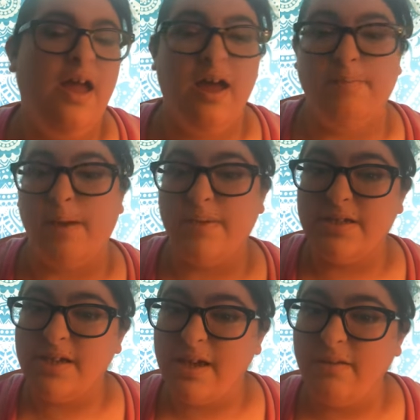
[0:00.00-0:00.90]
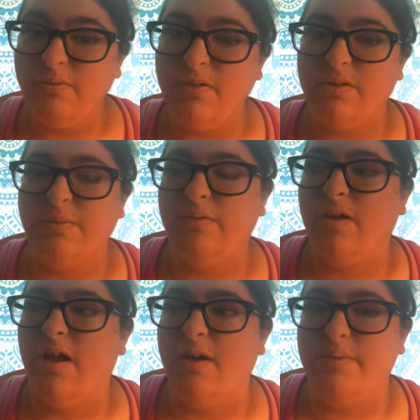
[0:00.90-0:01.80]
um, I'm excited for it don't get me
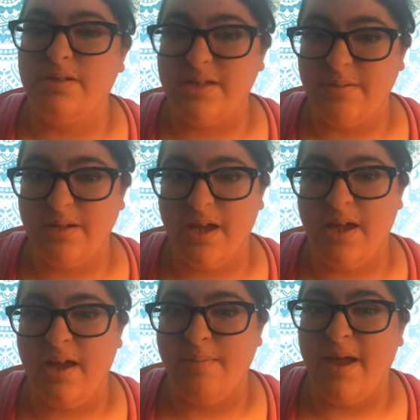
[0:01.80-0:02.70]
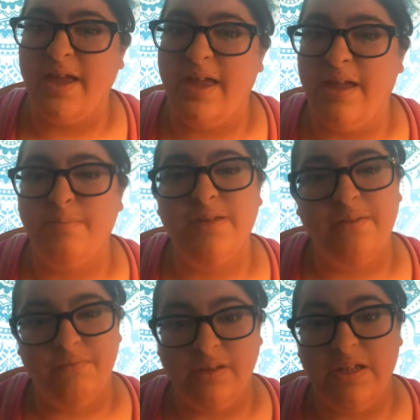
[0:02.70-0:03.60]
wrong but at the same time I am
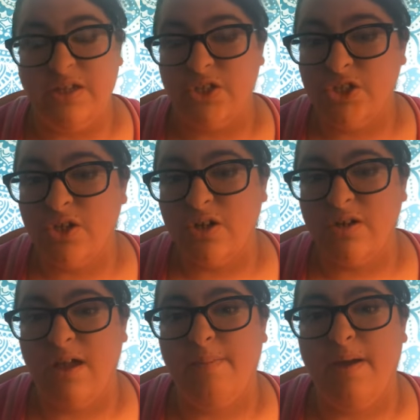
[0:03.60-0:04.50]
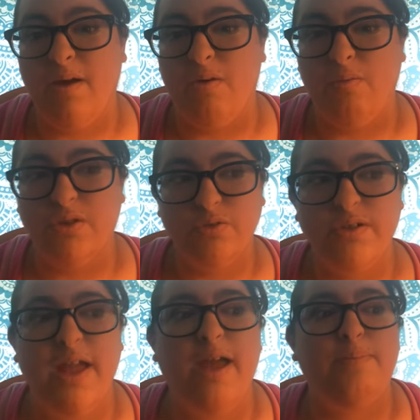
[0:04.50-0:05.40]
definitely concerned about what's going
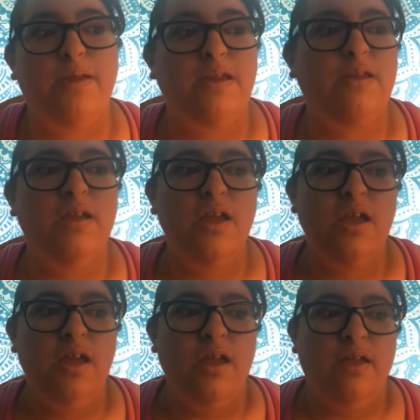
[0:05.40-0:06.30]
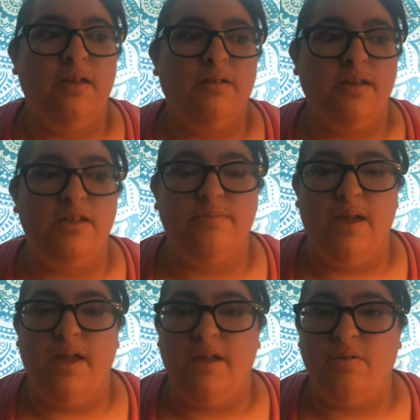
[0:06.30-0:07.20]
to happen because
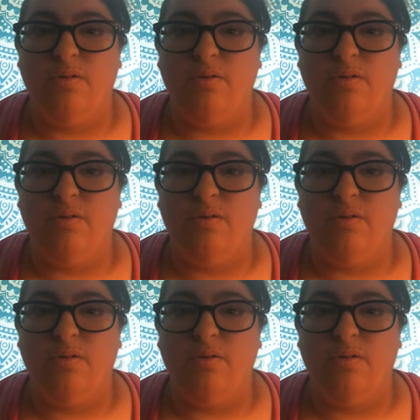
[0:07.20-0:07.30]
my